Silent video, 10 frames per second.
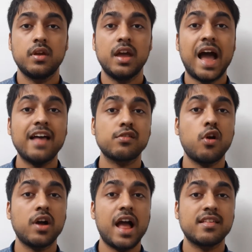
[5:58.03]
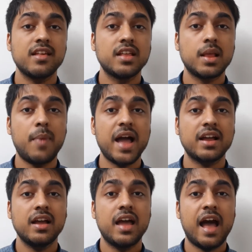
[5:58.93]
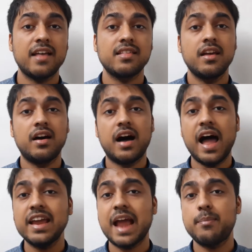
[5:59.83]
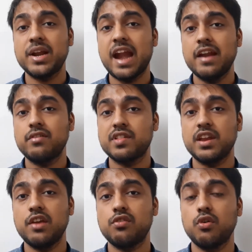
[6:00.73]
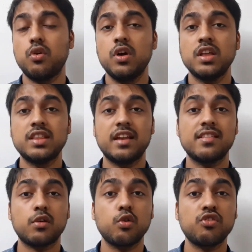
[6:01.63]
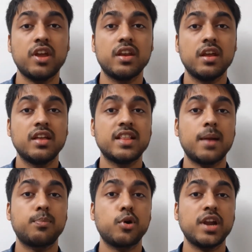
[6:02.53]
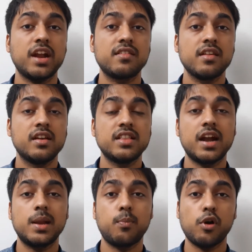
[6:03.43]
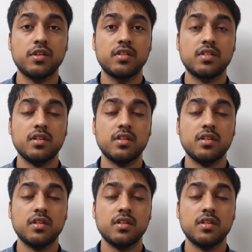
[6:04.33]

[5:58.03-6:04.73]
As long as the bank has a high capital adequacy ratio, there is a cushion that protects their deposits.